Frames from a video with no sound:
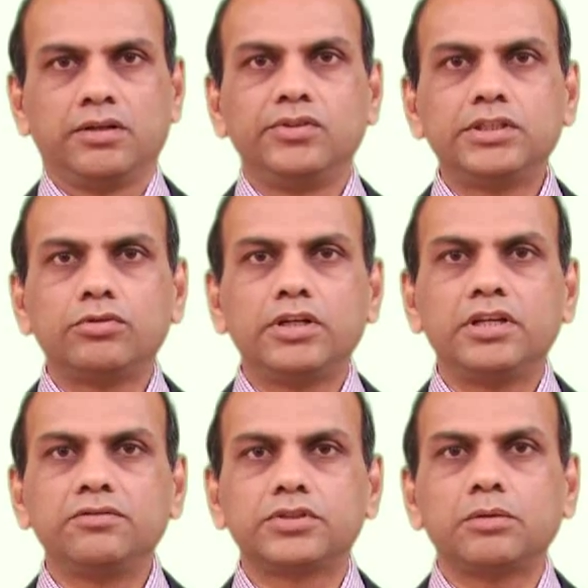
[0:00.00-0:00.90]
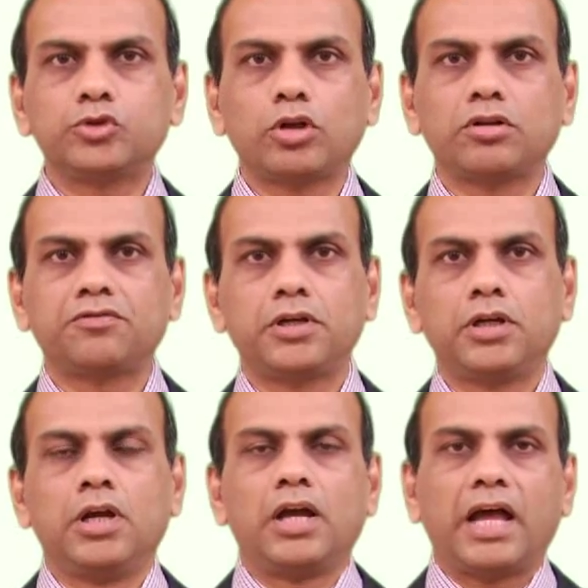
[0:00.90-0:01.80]
This will give some sort of a
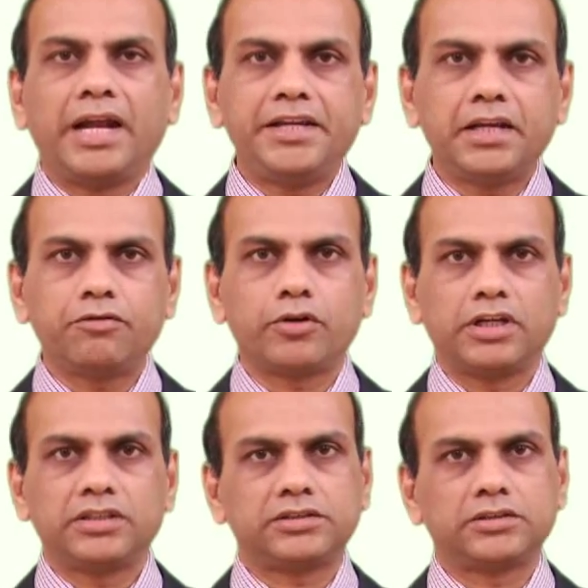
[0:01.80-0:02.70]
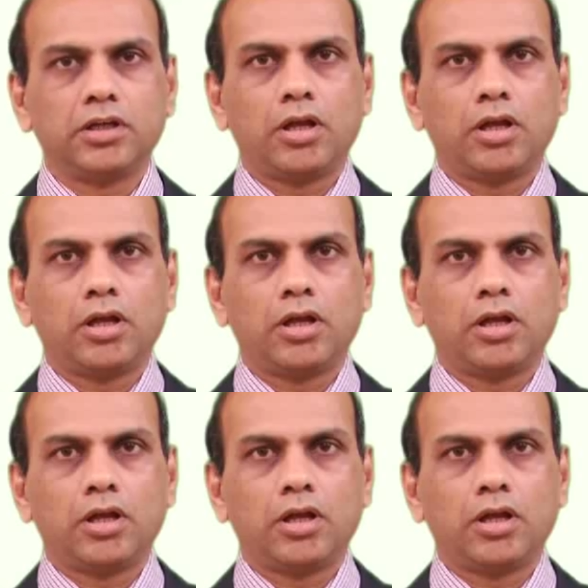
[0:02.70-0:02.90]
idea for us